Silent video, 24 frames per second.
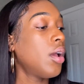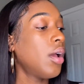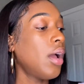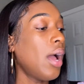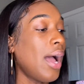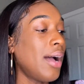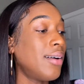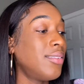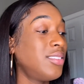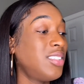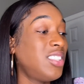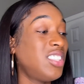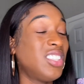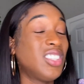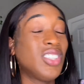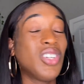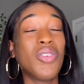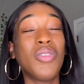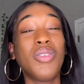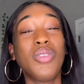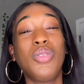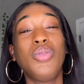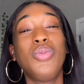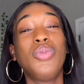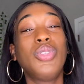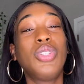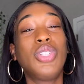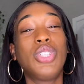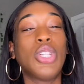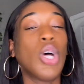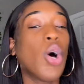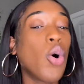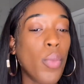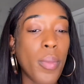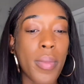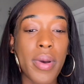I was just going through
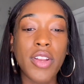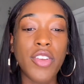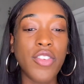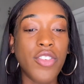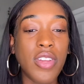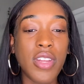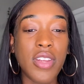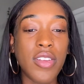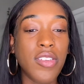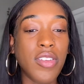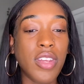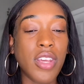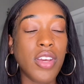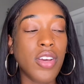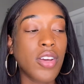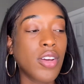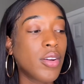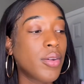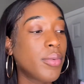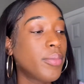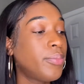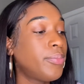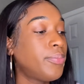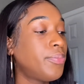so much this year.